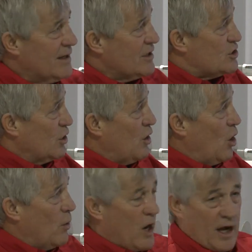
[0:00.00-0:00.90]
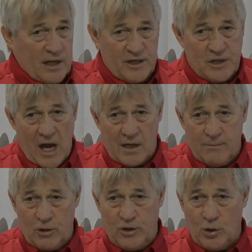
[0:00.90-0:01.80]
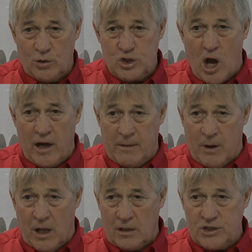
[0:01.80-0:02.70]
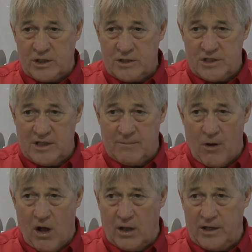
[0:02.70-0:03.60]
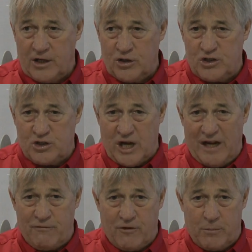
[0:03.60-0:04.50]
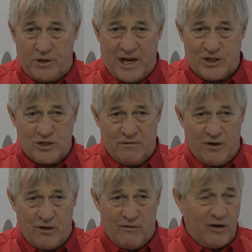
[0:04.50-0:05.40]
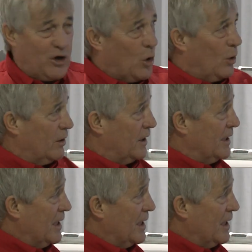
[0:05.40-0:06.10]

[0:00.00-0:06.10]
So no, we're not going to talk about the old Johnny balls. You can see them all here, chained for protection, a very, very old